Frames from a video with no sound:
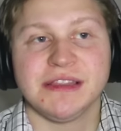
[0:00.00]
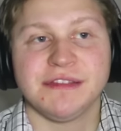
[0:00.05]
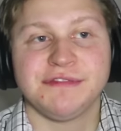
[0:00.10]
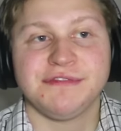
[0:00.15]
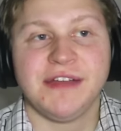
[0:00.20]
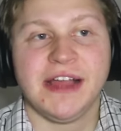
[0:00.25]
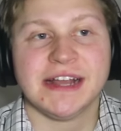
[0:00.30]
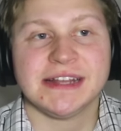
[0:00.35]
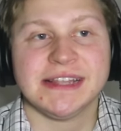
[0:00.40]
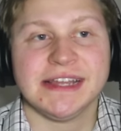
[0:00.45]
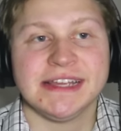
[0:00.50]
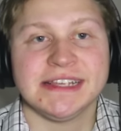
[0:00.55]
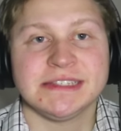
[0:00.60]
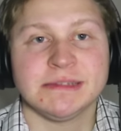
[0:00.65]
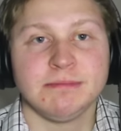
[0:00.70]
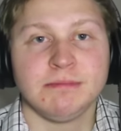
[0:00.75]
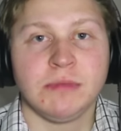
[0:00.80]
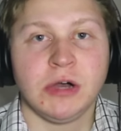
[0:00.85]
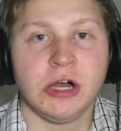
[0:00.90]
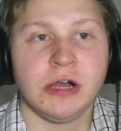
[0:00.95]
The fact that
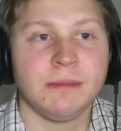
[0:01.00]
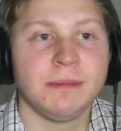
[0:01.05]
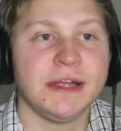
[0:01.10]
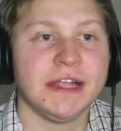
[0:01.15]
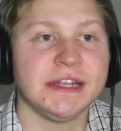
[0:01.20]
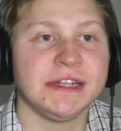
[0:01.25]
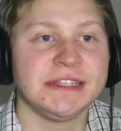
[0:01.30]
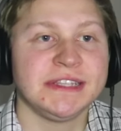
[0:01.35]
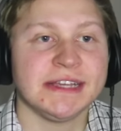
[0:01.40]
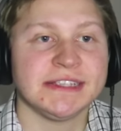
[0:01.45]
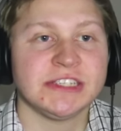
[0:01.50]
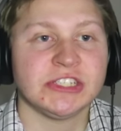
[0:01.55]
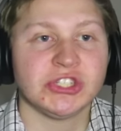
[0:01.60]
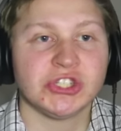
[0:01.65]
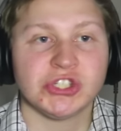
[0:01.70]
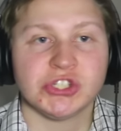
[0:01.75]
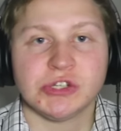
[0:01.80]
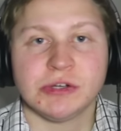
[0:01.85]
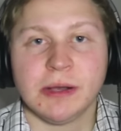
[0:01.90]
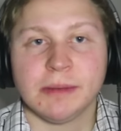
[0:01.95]
his mom doesn't
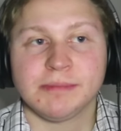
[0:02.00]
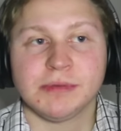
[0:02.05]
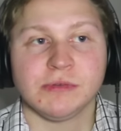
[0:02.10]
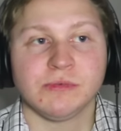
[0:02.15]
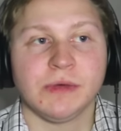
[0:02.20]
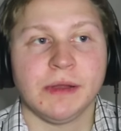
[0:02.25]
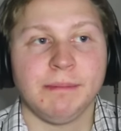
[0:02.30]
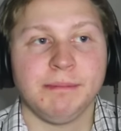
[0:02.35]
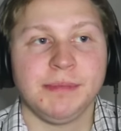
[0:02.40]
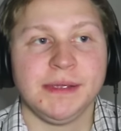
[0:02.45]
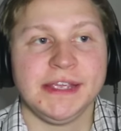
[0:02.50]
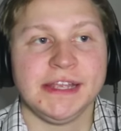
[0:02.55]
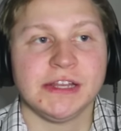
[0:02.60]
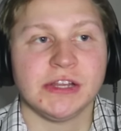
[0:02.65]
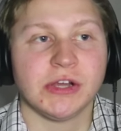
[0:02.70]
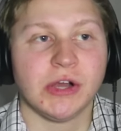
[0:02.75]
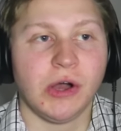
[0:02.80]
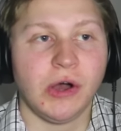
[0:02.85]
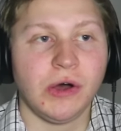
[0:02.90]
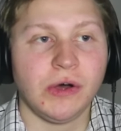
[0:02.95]
show up when
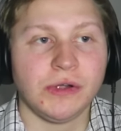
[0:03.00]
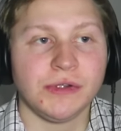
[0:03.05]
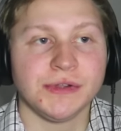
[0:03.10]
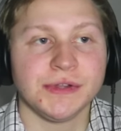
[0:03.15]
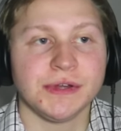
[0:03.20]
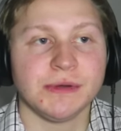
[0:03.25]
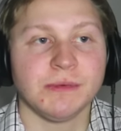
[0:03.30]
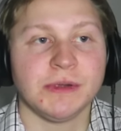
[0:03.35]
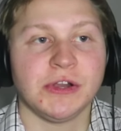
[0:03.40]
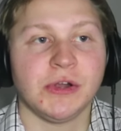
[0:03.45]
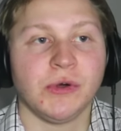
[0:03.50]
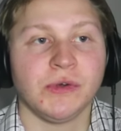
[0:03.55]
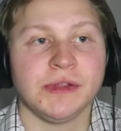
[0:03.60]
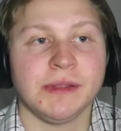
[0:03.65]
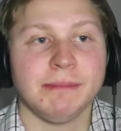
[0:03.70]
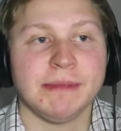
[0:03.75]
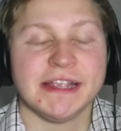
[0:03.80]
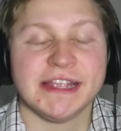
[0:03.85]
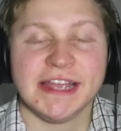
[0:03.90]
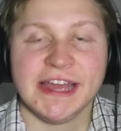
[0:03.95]
being called when
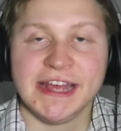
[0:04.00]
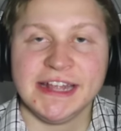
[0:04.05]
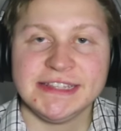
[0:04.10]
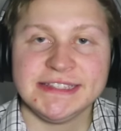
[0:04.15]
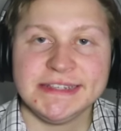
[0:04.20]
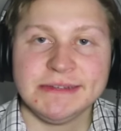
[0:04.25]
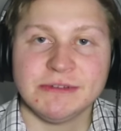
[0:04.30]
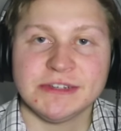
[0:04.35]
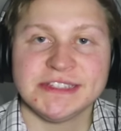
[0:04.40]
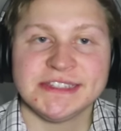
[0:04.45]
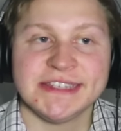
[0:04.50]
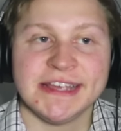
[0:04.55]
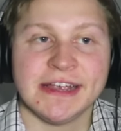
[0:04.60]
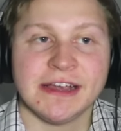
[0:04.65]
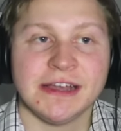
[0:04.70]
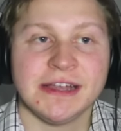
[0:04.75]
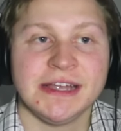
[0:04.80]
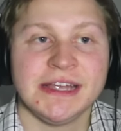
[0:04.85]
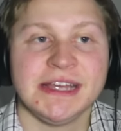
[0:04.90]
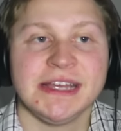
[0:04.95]
only Mackenzie was
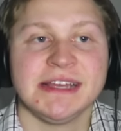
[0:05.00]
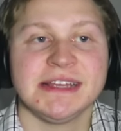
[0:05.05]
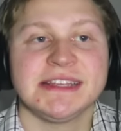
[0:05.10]
there